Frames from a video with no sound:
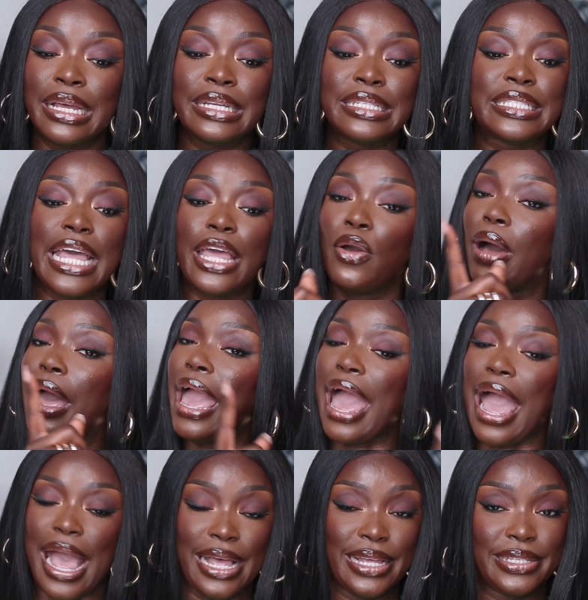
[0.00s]
Stay your
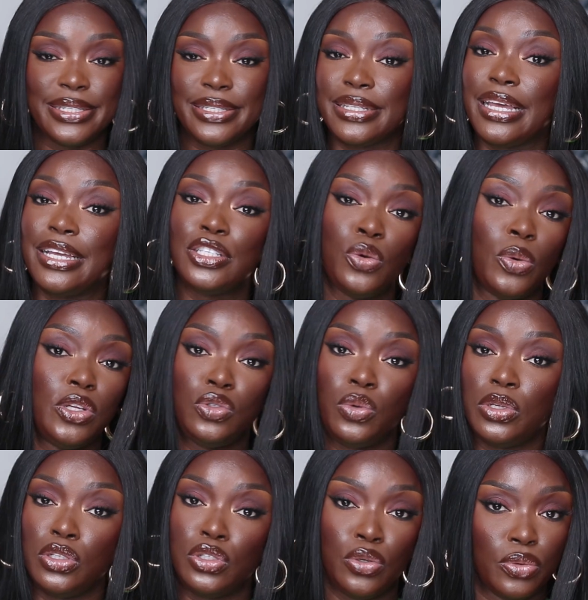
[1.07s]
ass in
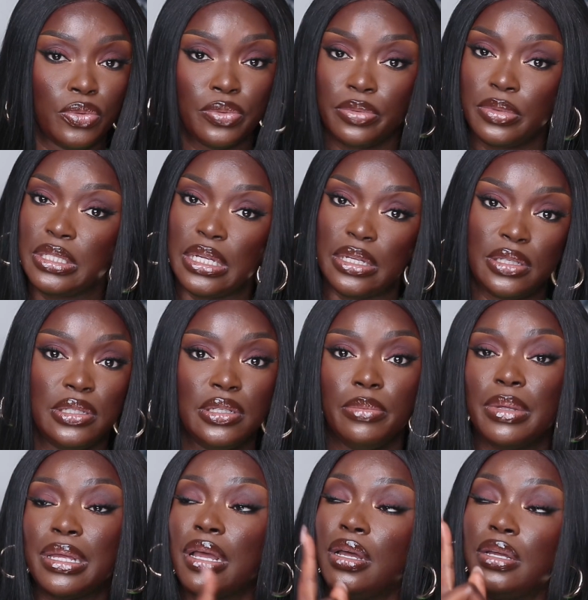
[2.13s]
2022, sis,
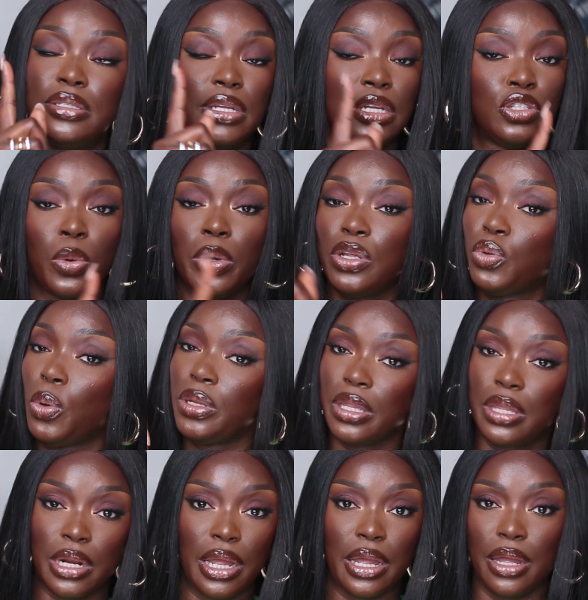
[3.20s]
because in
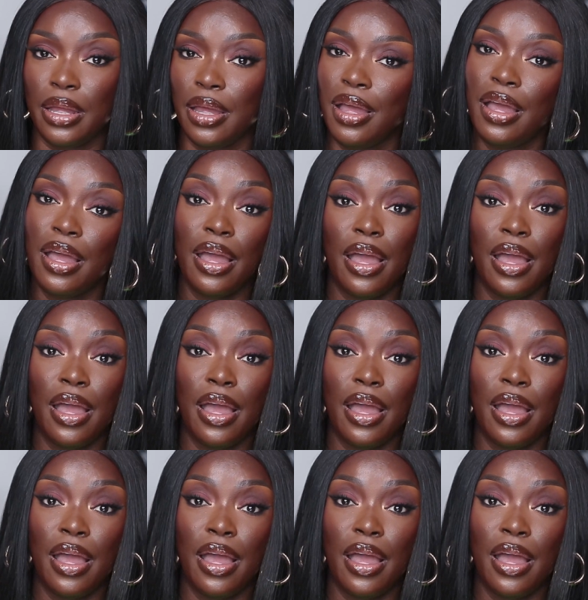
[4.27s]
2023,